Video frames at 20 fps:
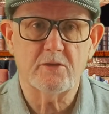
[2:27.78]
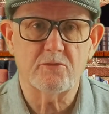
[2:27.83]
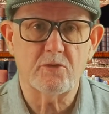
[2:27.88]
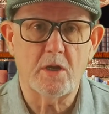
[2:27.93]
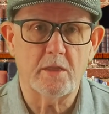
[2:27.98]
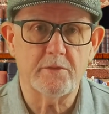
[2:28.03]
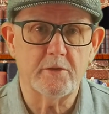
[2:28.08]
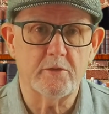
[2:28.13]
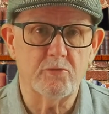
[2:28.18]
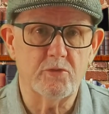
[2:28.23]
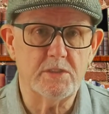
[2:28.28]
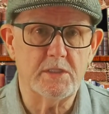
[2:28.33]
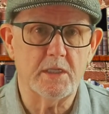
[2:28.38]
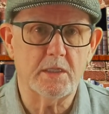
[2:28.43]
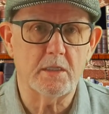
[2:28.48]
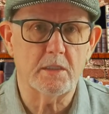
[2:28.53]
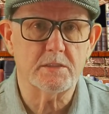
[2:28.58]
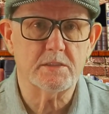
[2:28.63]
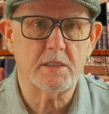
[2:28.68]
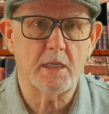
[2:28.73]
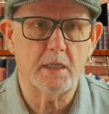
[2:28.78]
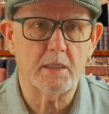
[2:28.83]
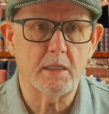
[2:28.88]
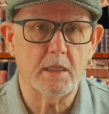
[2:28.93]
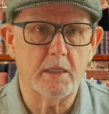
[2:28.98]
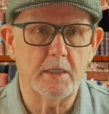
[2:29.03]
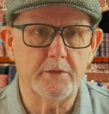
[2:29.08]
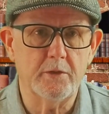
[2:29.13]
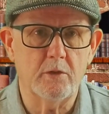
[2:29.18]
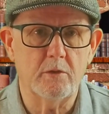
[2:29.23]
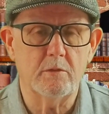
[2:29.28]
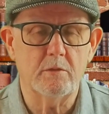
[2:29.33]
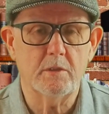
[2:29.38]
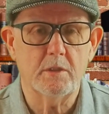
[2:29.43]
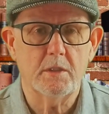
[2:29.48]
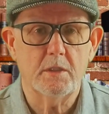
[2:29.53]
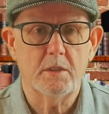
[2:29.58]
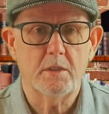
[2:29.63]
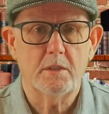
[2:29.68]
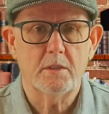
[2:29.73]
A rather ridiculous title, I know.
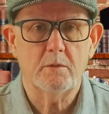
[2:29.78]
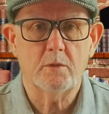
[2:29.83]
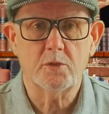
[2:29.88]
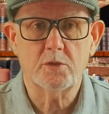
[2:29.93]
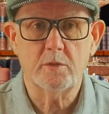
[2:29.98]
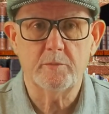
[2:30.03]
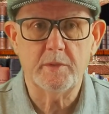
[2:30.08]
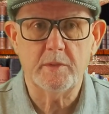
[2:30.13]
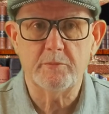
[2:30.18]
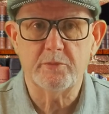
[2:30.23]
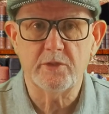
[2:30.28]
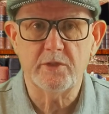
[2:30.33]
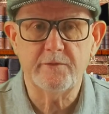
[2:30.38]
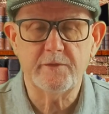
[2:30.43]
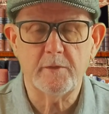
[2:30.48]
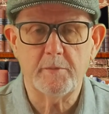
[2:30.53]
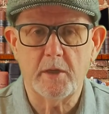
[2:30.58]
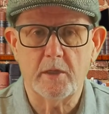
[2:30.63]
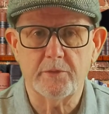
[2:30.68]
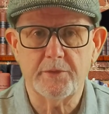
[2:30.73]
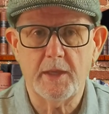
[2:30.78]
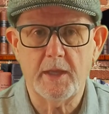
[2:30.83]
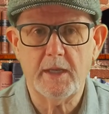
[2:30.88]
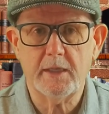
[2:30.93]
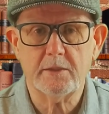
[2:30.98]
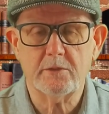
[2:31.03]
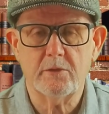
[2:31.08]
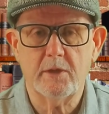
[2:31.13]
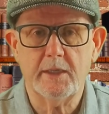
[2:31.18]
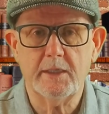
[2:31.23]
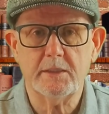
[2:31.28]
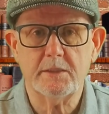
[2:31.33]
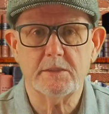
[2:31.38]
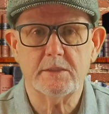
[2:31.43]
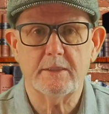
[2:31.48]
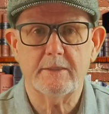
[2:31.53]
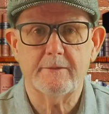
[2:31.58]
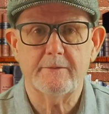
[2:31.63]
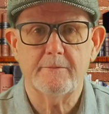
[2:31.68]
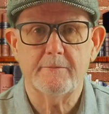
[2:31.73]
What could be brief about that,
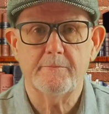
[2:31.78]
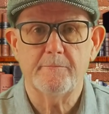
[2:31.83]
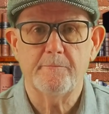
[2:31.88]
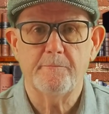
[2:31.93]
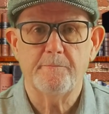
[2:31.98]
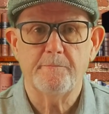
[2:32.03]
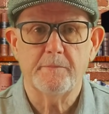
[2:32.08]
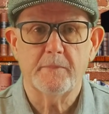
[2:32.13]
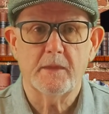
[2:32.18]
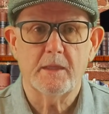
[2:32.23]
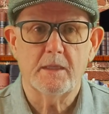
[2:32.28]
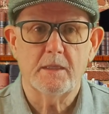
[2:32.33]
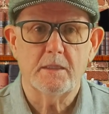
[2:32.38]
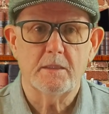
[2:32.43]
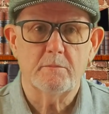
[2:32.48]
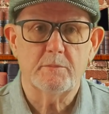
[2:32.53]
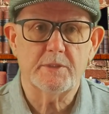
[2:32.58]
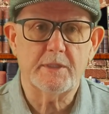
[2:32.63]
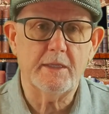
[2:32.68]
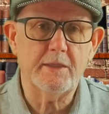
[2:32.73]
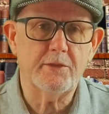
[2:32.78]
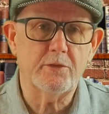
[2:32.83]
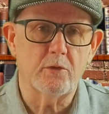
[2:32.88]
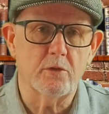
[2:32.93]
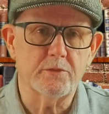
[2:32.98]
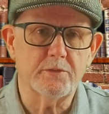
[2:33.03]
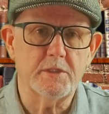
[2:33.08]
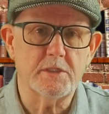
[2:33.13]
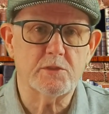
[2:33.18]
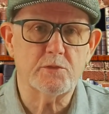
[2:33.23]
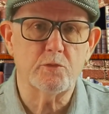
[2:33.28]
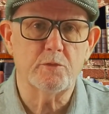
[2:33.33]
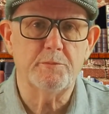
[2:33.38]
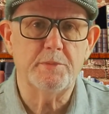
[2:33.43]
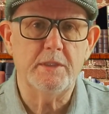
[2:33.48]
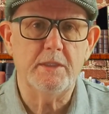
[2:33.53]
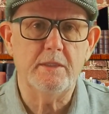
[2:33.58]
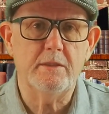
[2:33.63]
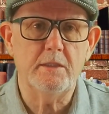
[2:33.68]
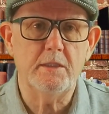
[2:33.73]
right? But I thought this
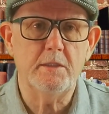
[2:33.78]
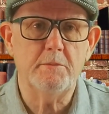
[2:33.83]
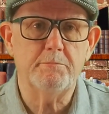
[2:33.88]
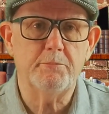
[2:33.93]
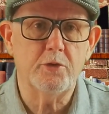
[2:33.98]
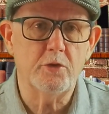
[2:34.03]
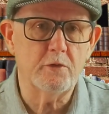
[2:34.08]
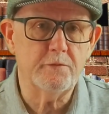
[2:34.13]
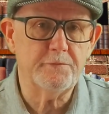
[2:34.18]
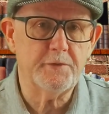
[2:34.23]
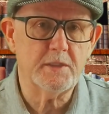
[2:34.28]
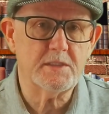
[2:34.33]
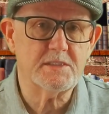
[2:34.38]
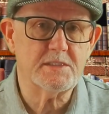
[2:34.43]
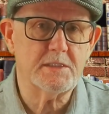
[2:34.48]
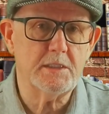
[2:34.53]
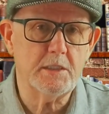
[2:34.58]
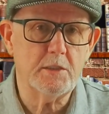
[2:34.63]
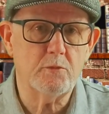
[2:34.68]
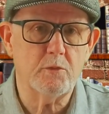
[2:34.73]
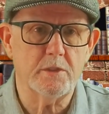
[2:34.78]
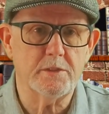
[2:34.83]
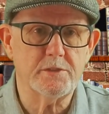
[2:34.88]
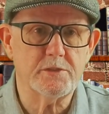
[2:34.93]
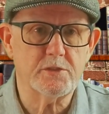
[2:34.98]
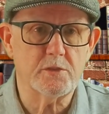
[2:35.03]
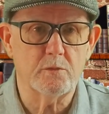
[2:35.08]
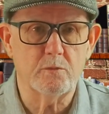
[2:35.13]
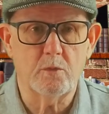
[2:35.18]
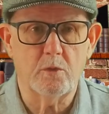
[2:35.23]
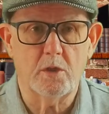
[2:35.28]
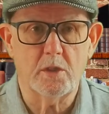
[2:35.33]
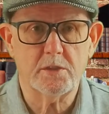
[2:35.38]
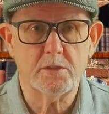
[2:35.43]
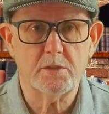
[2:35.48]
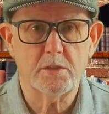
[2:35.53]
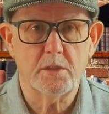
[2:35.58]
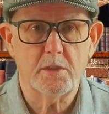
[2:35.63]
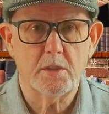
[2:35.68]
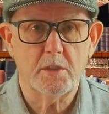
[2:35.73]
would be the perfect sequence to
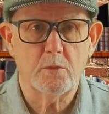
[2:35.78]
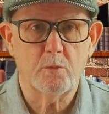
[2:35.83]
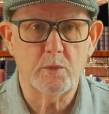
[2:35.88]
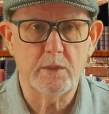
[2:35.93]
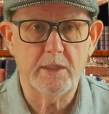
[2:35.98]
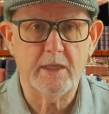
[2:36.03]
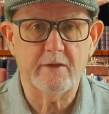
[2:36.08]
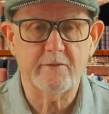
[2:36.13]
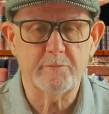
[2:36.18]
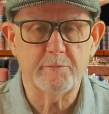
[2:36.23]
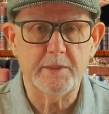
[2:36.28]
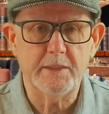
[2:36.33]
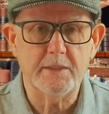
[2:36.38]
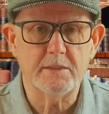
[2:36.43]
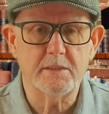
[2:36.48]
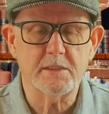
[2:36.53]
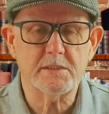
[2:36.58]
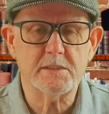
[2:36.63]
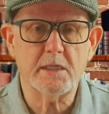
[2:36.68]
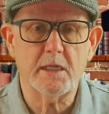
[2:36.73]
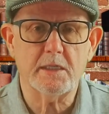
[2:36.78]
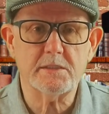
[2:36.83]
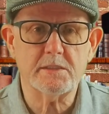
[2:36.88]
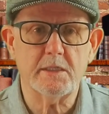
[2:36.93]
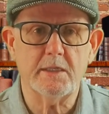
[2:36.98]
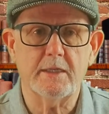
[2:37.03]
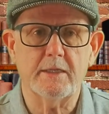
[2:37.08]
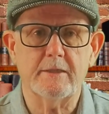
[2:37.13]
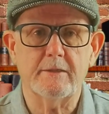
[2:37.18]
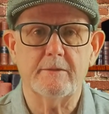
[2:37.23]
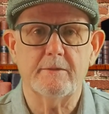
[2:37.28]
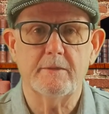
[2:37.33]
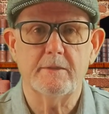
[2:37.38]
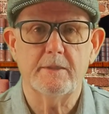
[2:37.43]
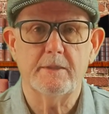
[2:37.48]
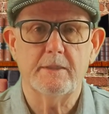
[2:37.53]
what we have been discussing.